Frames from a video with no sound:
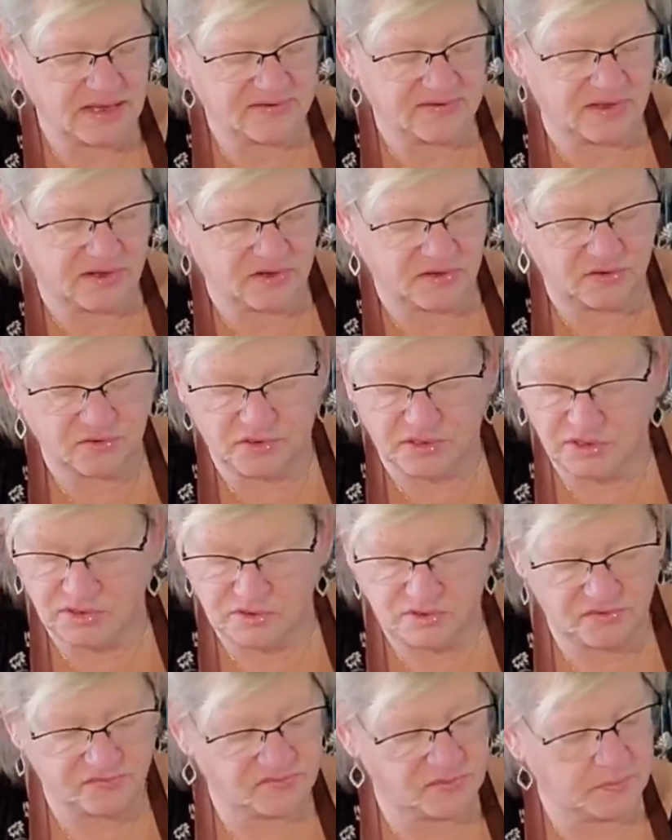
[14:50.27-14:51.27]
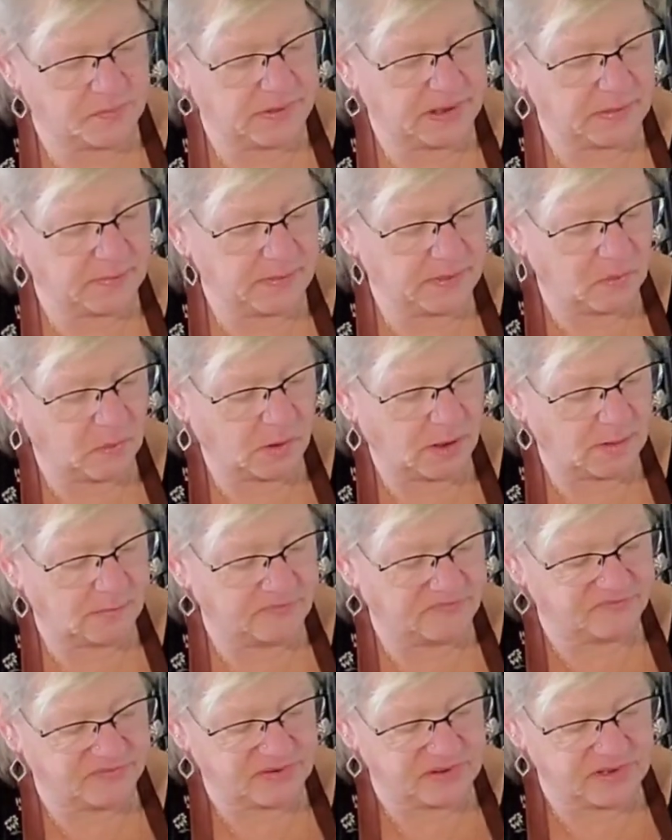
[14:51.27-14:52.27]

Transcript: I said, you can use a baby wipe for